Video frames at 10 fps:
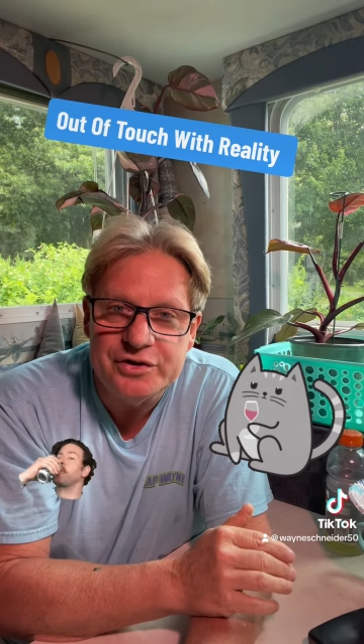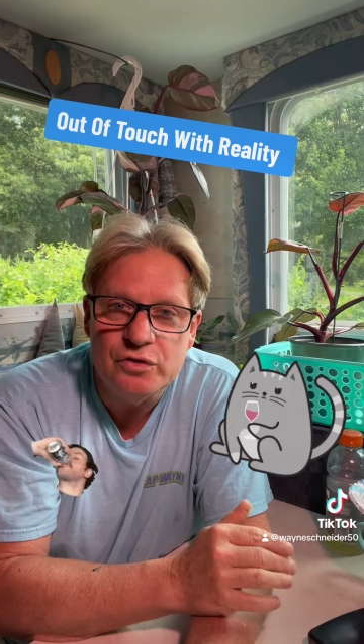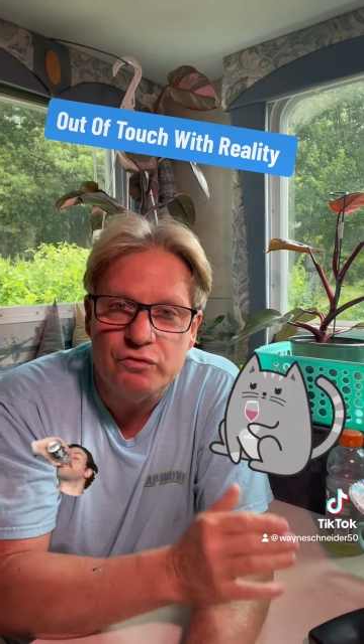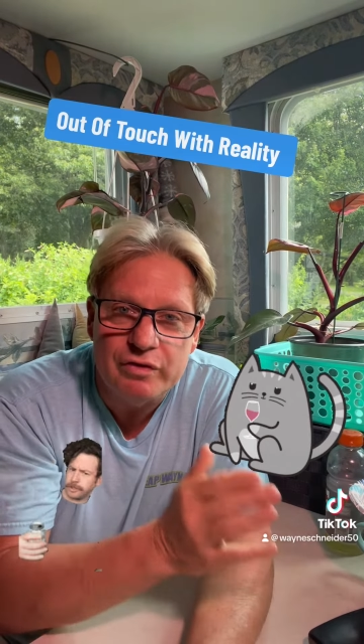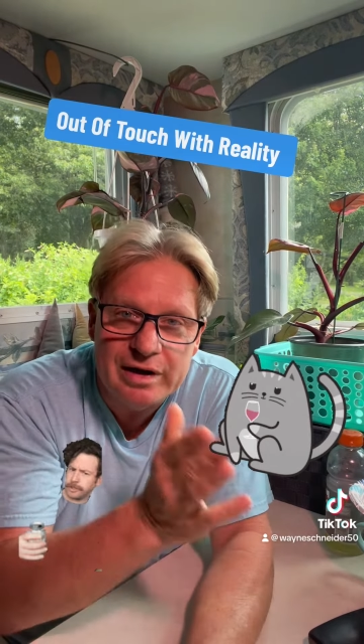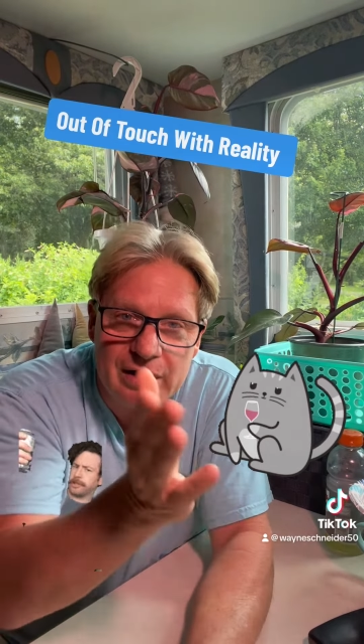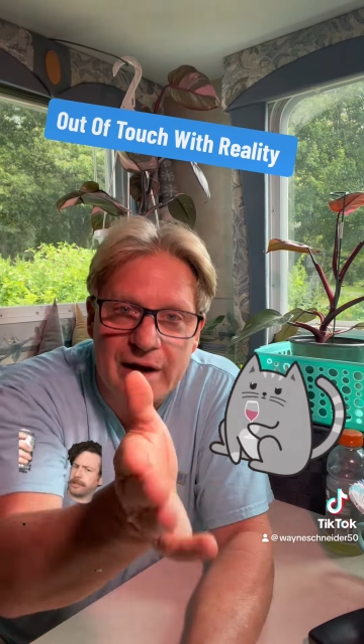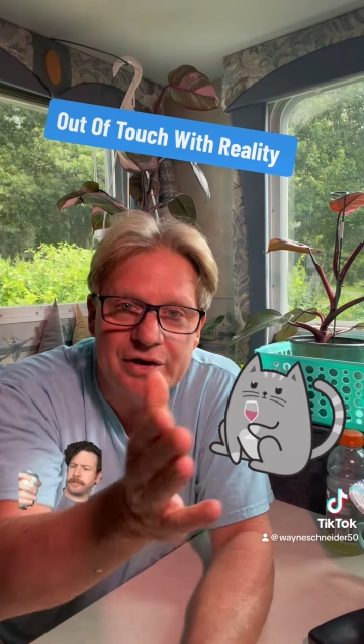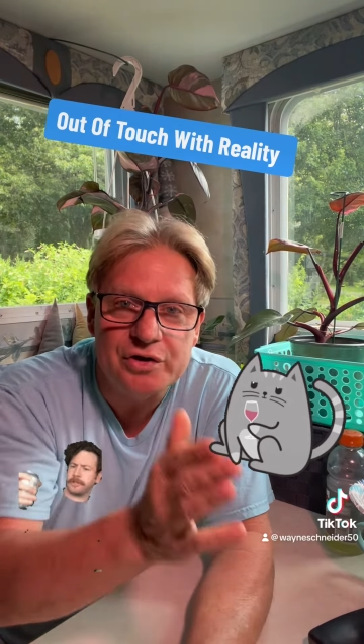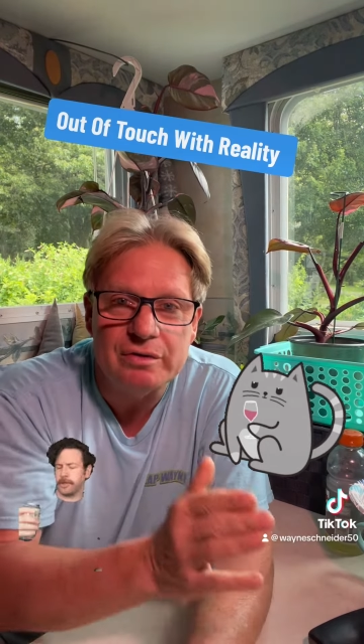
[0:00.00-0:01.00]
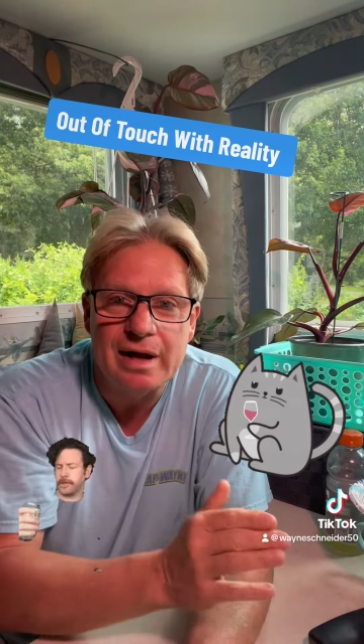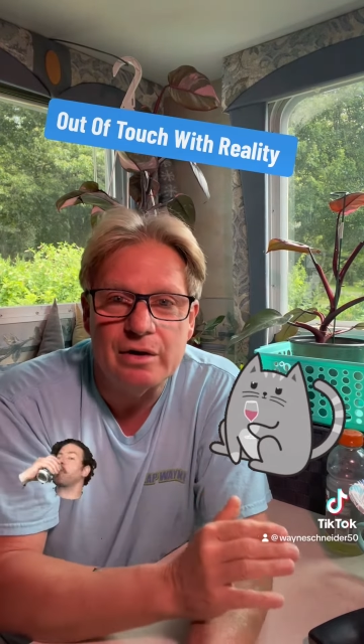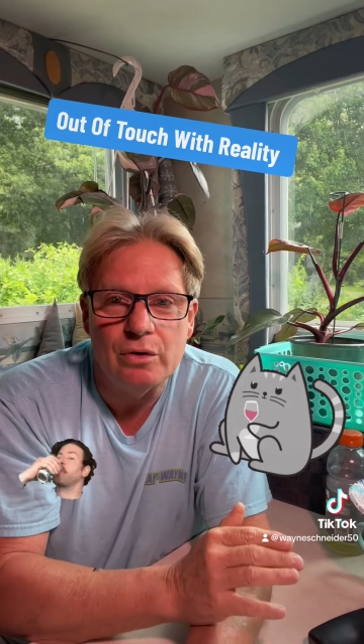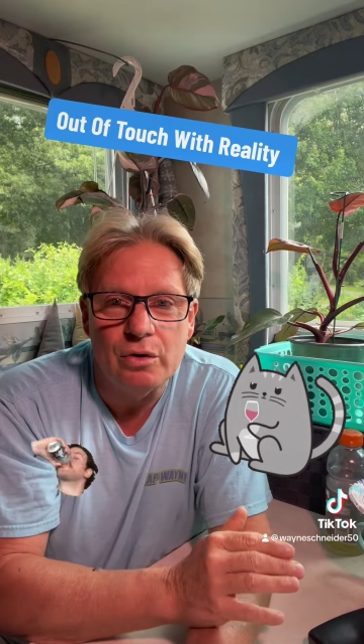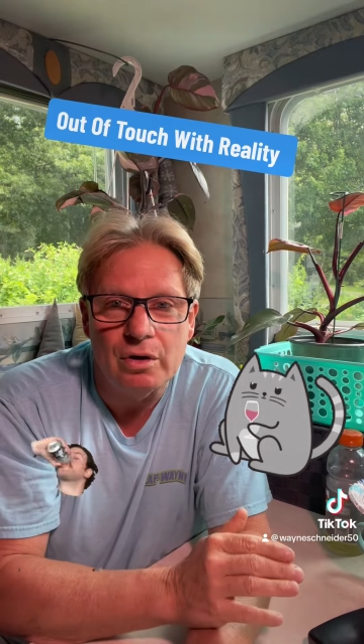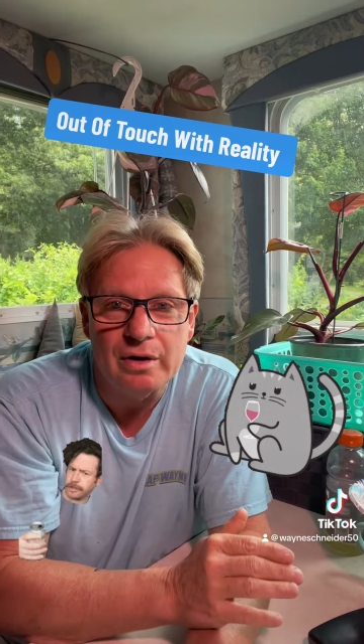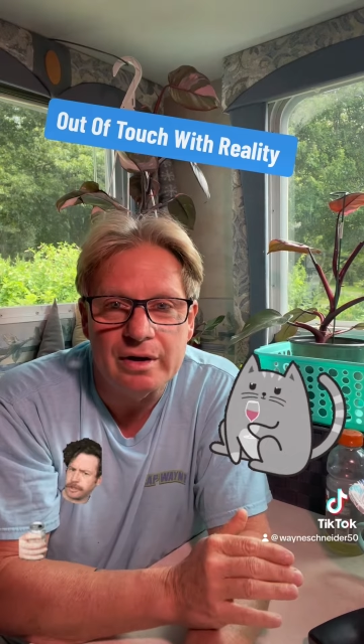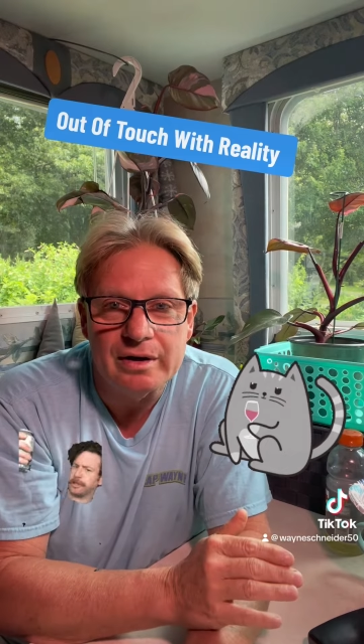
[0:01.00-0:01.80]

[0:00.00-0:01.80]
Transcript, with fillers: you realize you're an alcoholic,